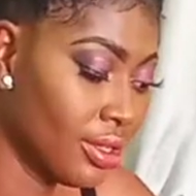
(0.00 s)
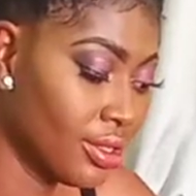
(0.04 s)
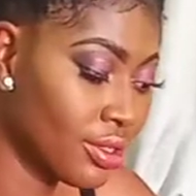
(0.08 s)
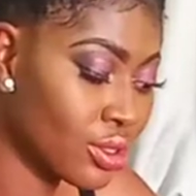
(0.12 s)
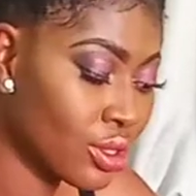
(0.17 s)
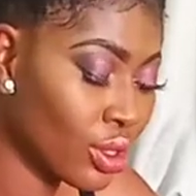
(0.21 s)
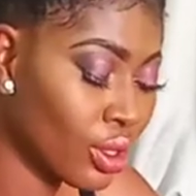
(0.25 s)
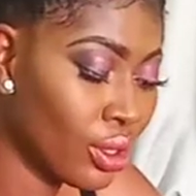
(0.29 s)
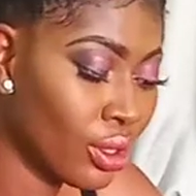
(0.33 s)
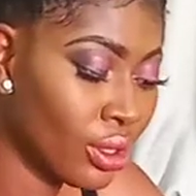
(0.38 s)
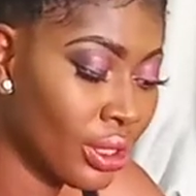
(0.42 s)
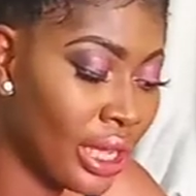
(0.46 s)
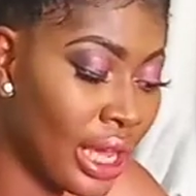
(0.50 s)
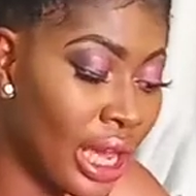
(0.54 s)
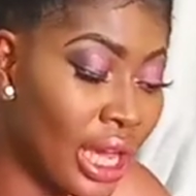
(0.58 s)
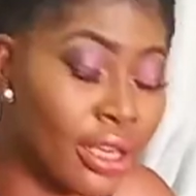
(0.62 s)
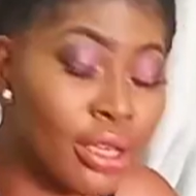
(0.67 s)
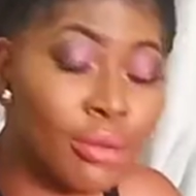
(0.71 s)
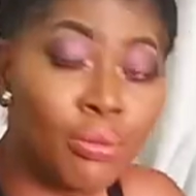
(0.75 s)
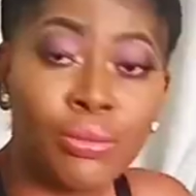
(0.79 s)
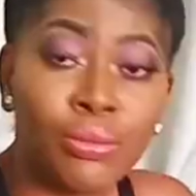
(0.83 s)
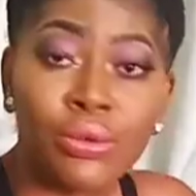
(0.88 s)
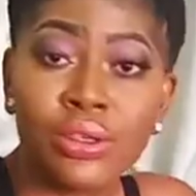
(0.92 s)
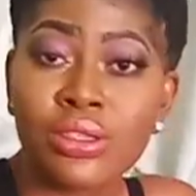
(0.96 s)
So they
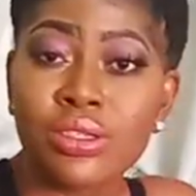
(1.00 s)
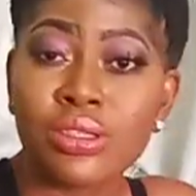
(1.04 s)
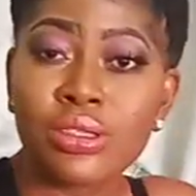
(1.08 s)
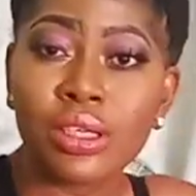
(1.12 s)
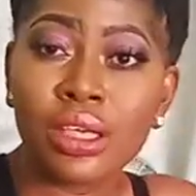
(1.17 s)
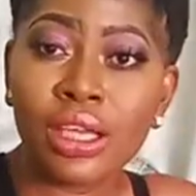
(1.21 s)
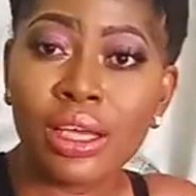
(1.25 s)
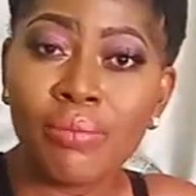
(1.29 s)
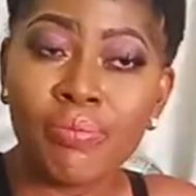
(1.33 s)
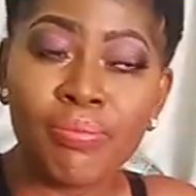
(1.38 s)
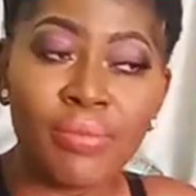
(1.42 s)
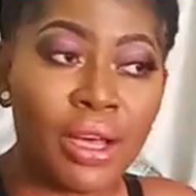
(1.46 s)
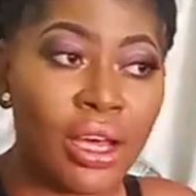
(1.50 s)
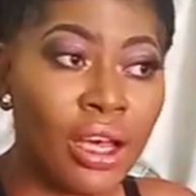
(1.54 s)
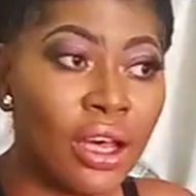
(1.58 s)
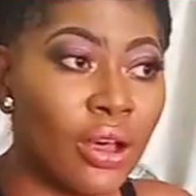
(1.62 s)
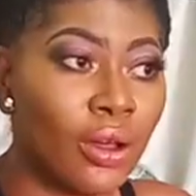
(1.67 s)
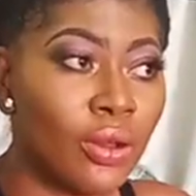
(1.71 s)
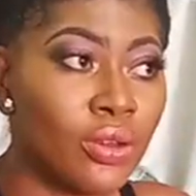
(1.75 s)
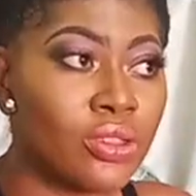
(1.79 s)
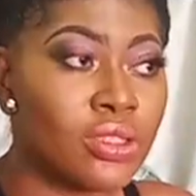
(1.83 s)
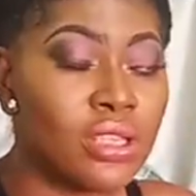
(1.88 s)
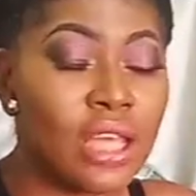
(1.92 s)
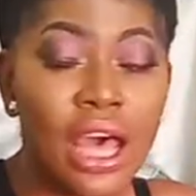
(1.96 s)
are the most talked
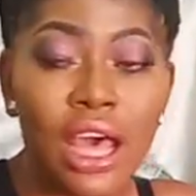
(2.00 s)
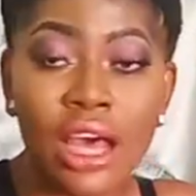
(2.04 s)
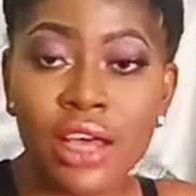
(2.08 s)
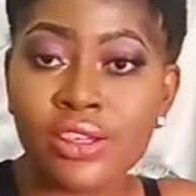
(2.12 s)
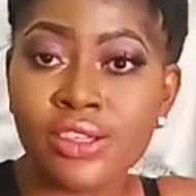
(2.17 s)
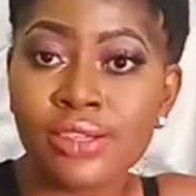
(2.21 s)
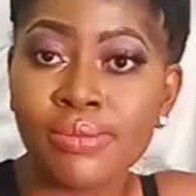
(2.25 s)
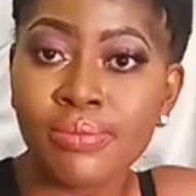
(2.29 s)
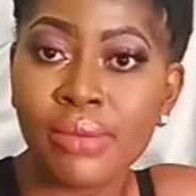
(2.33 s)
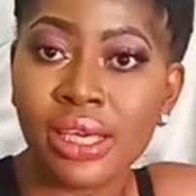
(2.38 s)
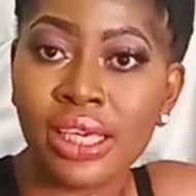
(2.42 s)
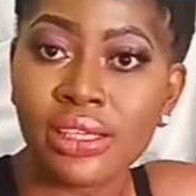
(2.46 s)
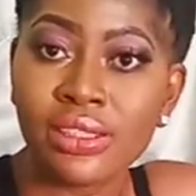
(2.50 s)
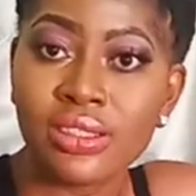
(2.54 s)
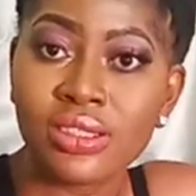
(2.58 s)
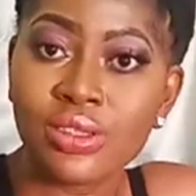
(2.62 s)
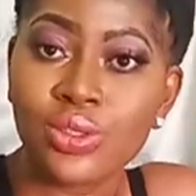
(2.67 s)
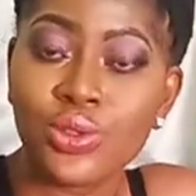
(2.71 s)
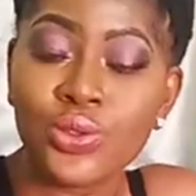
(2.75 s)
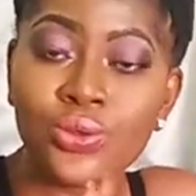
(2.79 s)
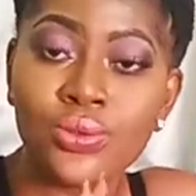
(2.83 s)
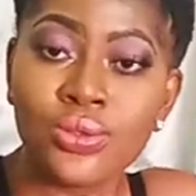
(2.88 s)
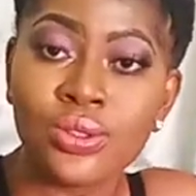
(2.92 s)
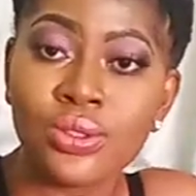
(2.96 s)
about
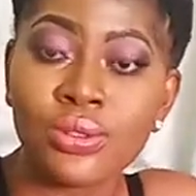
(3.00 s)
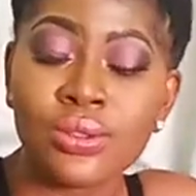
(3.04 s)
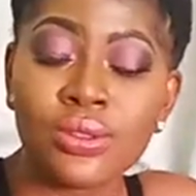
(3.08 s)
housemates,